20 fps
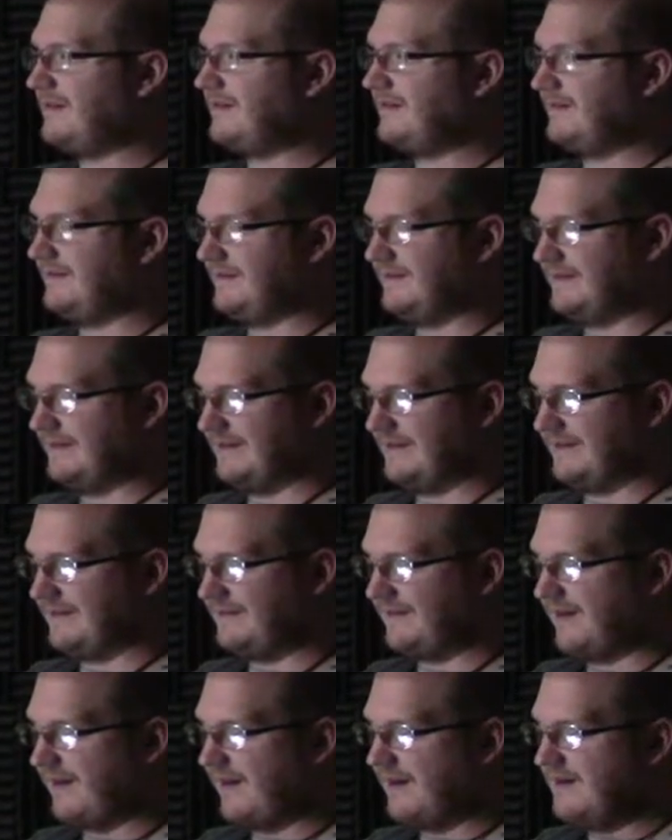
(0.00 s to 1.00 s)
in it. Yeah.
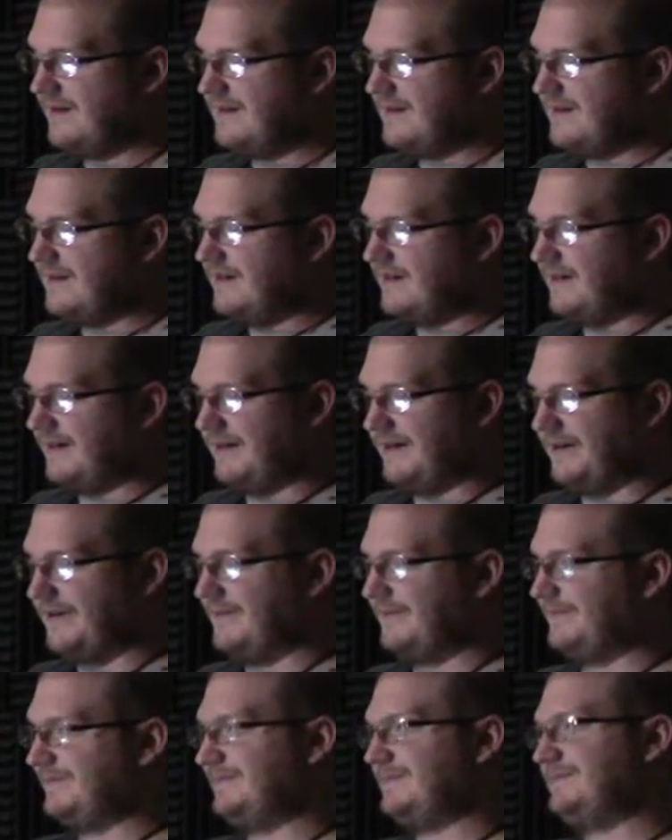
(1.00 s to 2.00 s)

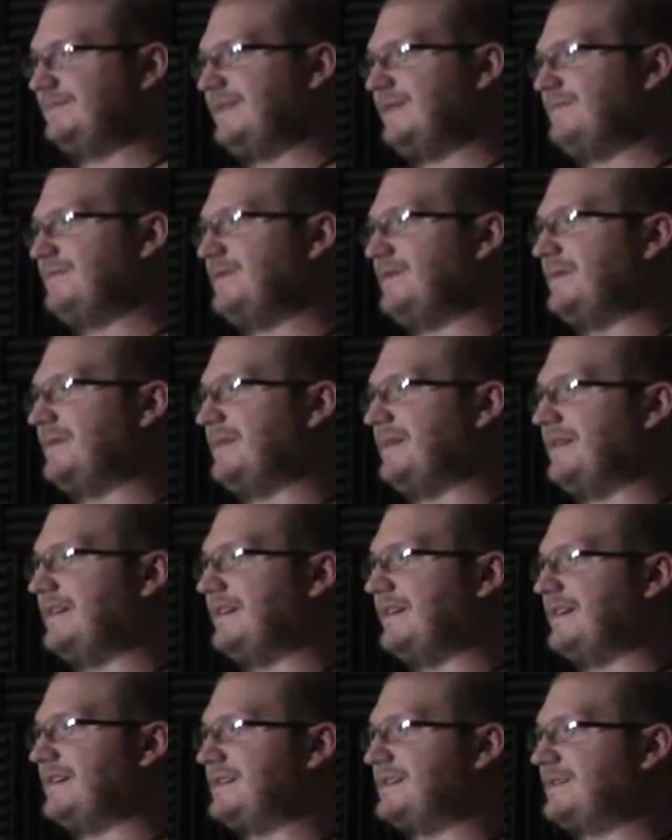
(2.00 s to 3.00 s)
Um, that would have been
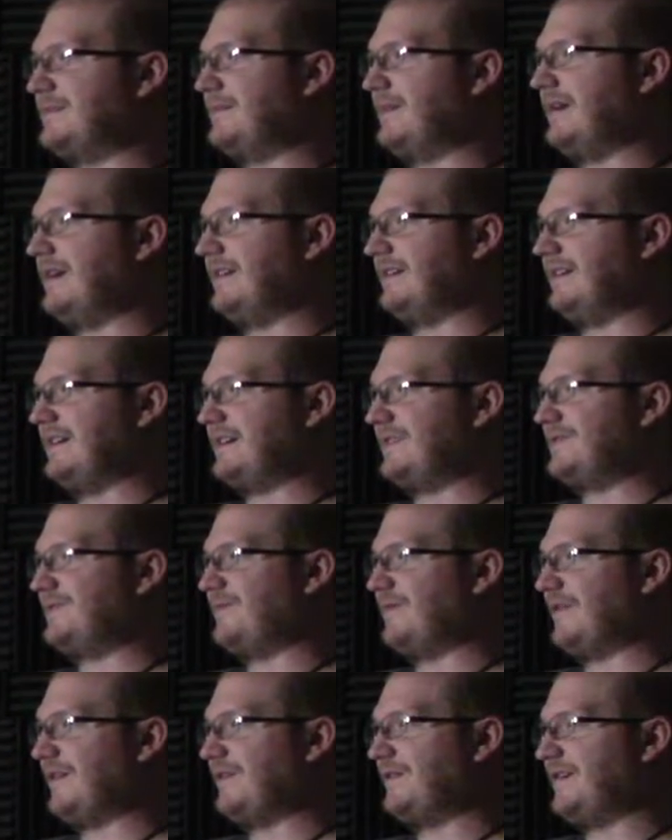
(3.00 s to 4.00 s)
nice to buy like
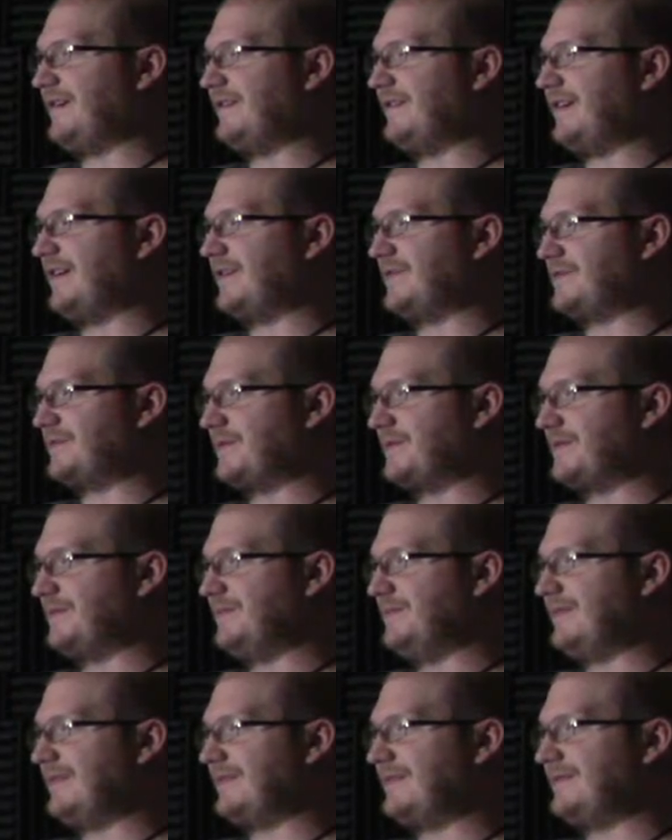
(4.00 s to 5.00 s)
twenty five dollars worth of
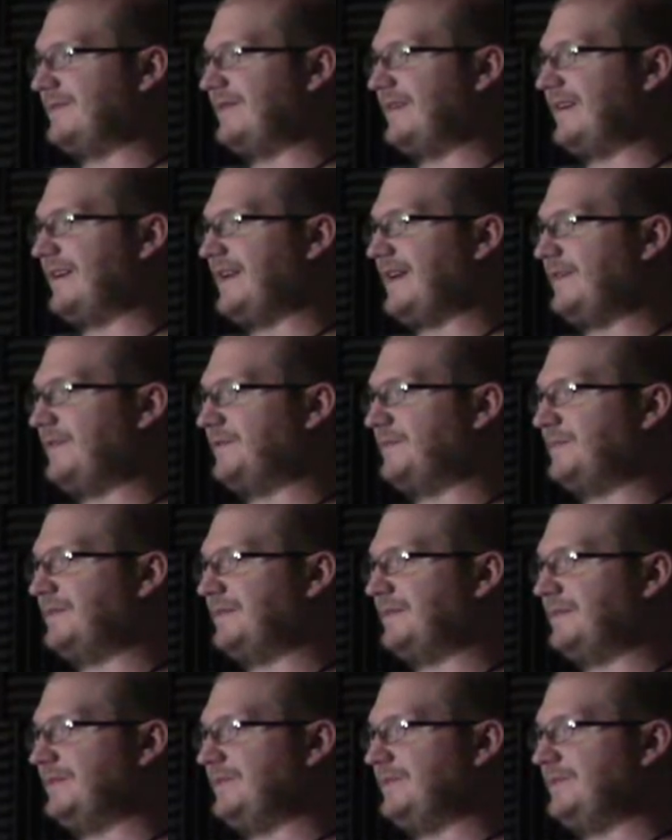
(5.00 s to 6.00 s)
Bitcoin and have it
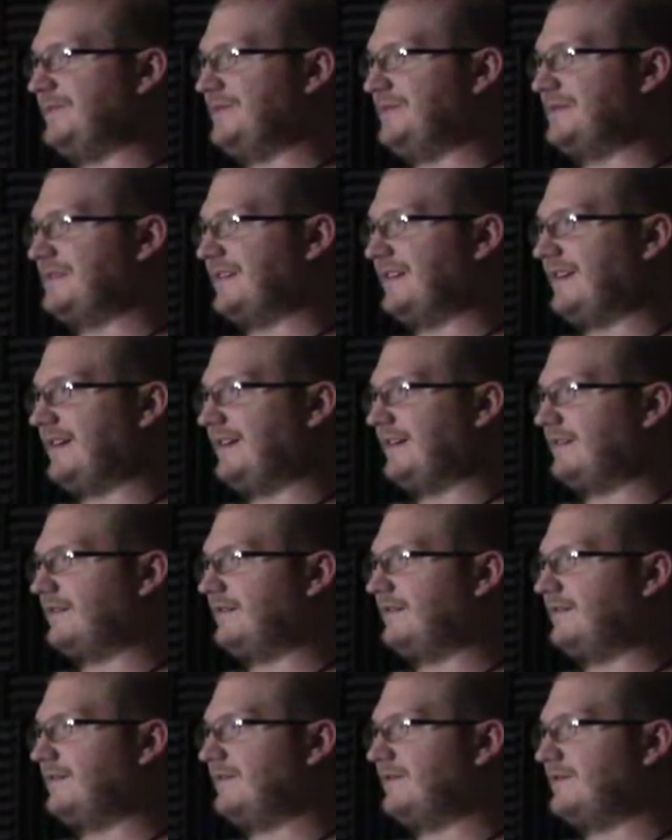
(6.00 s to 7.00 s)
balloon to like
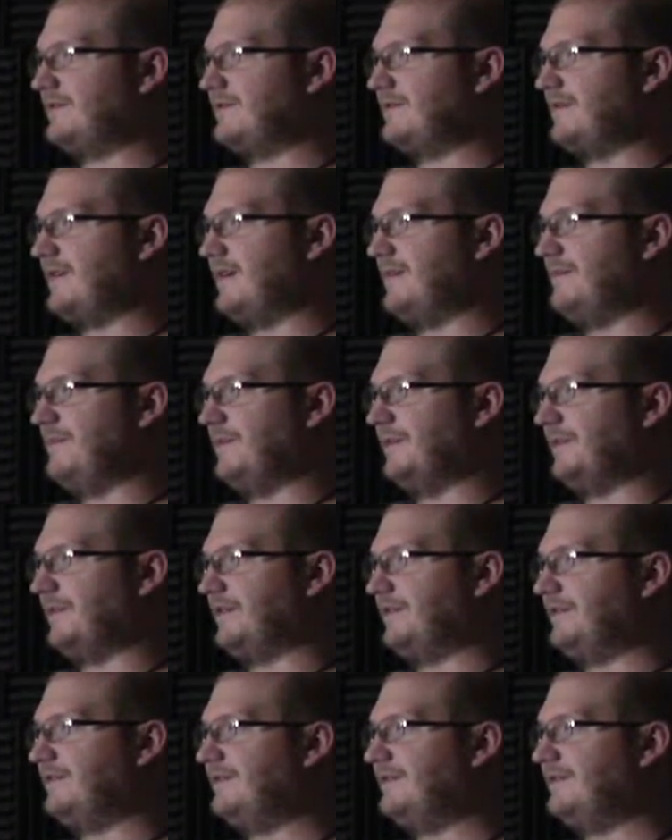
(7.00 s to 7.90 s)
a million.